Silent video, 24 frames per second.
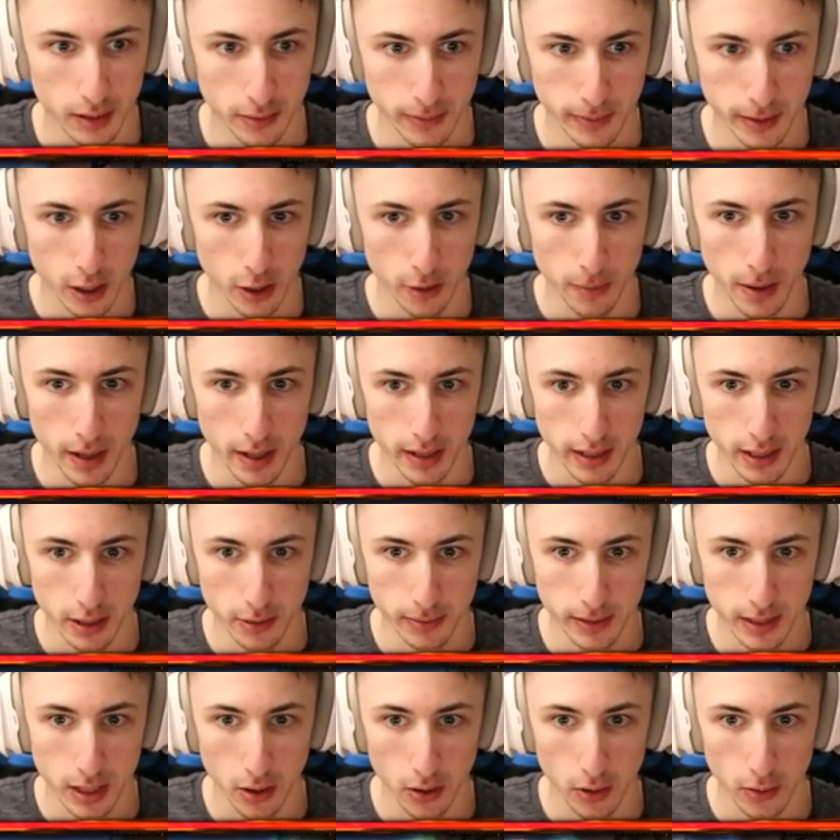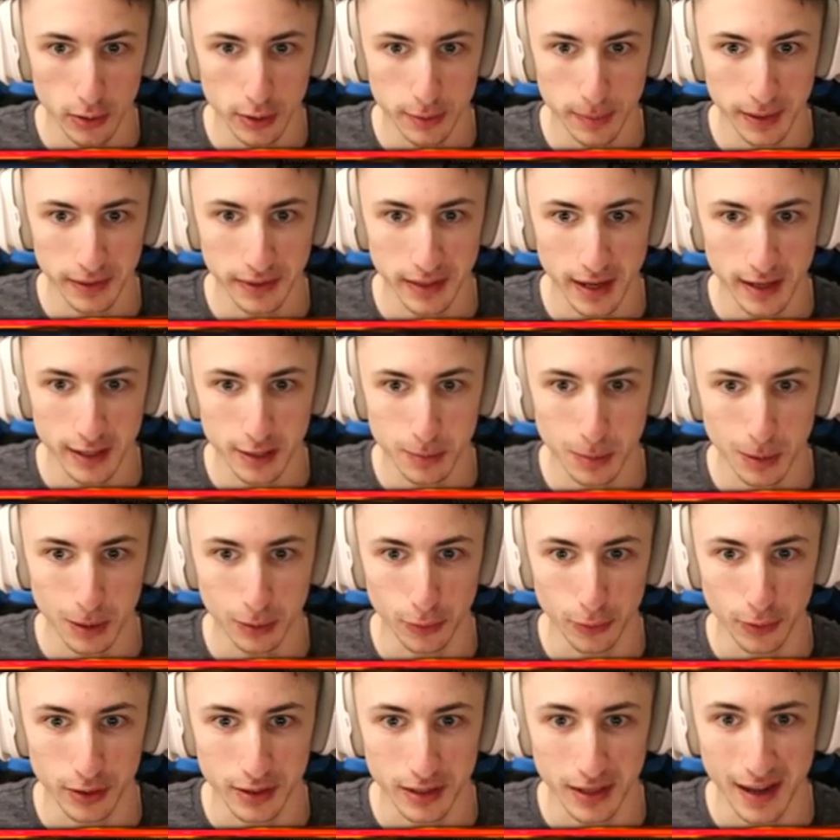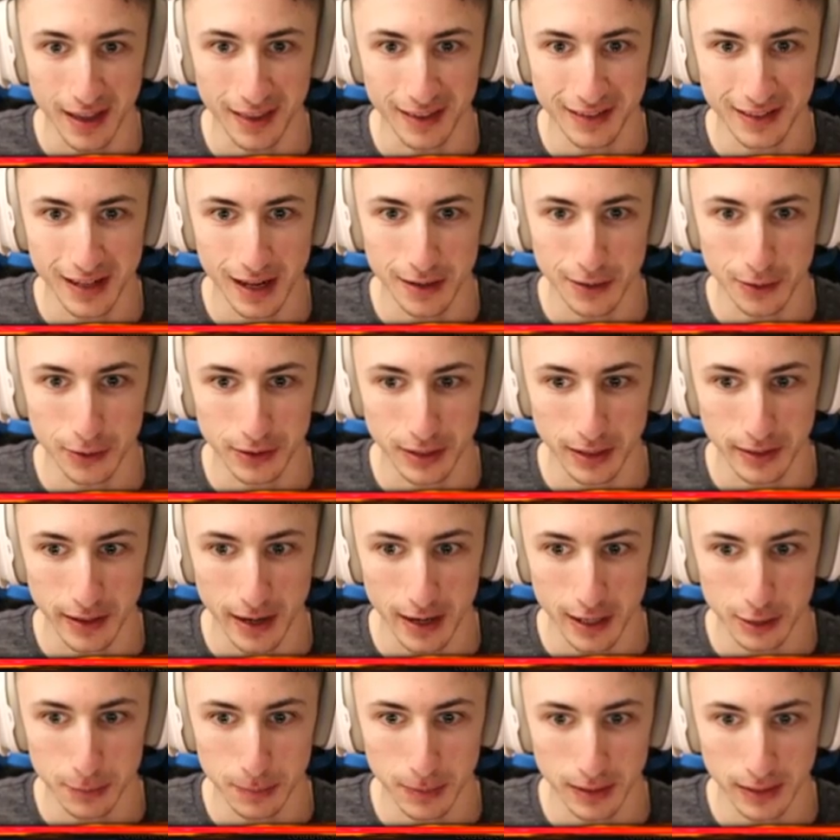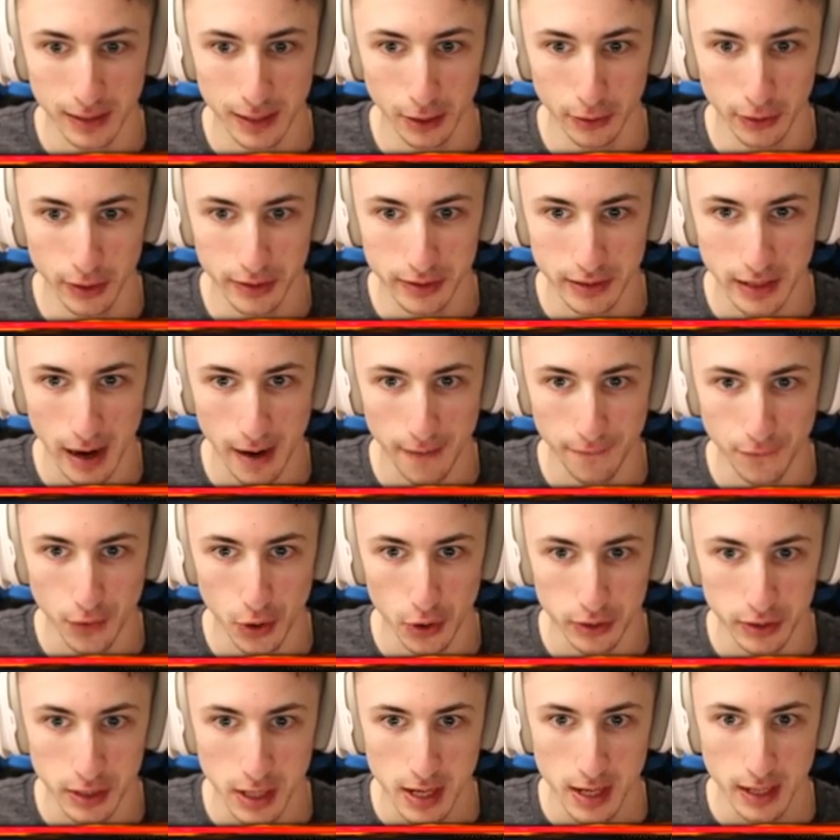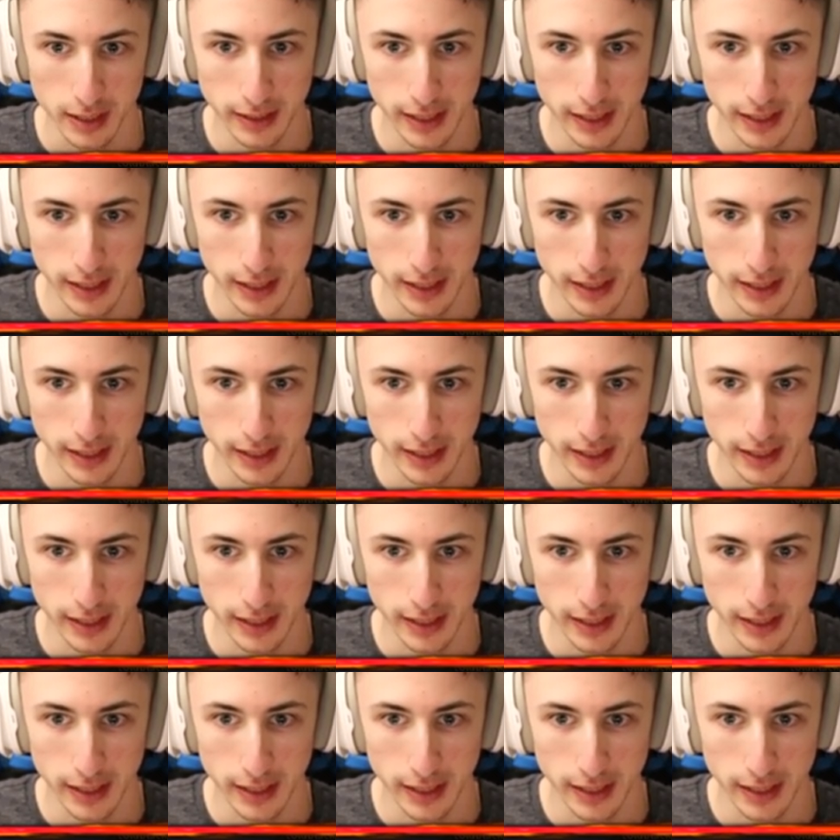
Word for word: Here we go, buddy. Here we go. Oh, he's about to S-spin through this. Yeah, this guy knows how to S-spin. Kill this guy first.